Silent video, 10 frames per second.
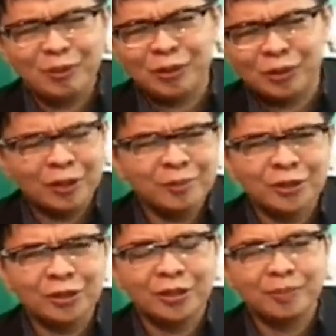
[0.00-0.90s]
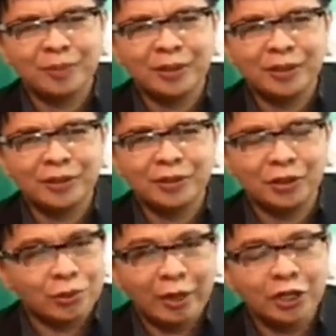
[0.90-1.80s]
in terms of
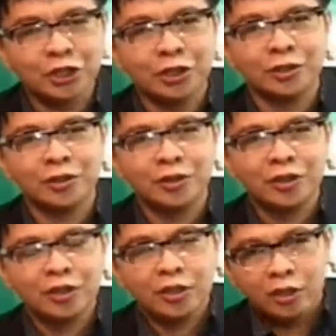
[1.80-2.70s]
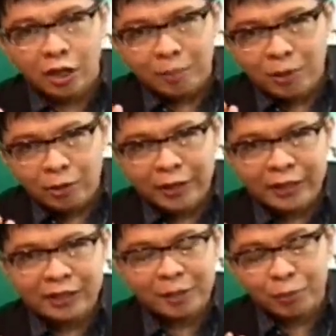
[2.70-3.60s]
the direction of
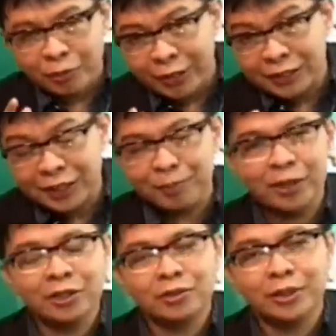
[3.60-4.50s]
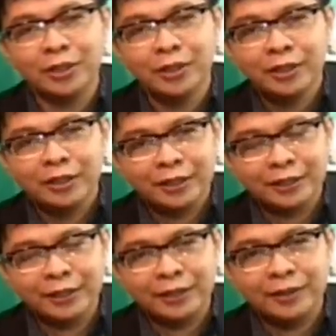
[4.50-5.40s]
looking at a progressive country,
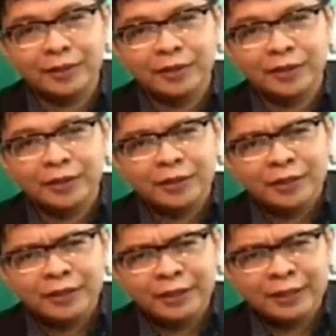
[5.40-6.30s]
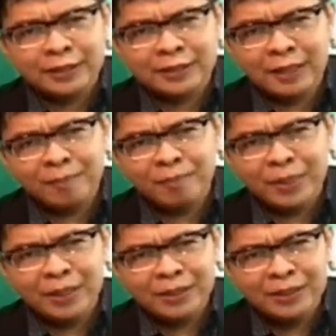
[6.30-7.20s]
is that he has
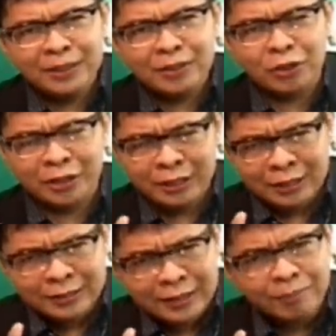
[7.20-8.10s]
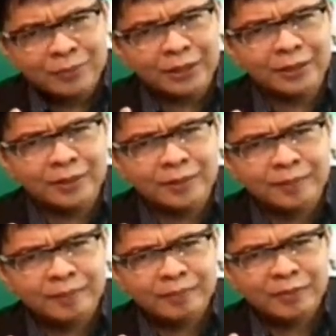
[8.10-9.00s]
somebody or he has something
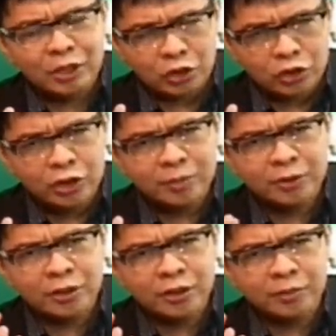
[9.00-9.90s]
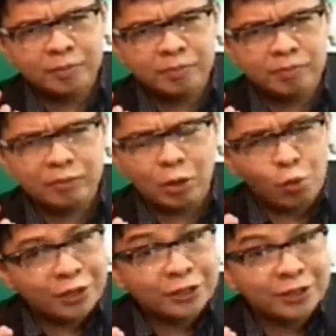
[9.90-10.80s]
in terms of the
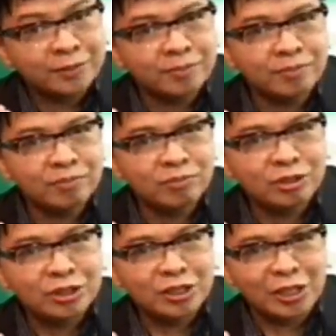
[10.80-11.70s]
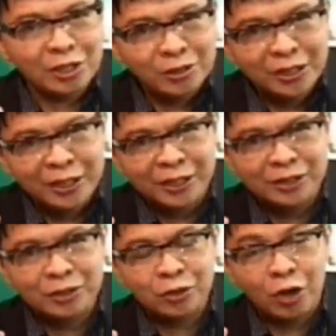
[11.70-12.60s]
wisdom in looking
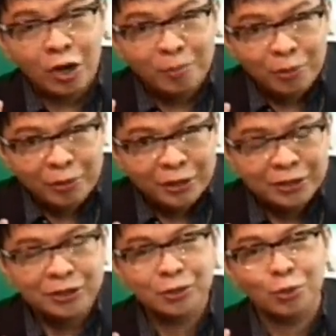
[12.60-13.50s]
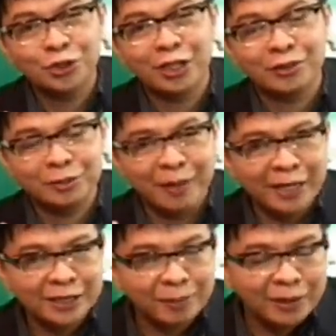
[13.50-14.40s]
at corporate social
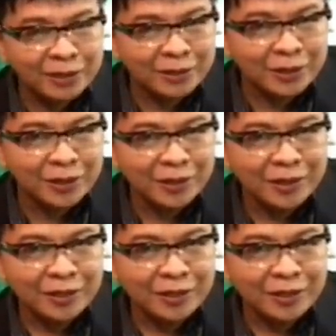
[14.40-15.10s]
responsibility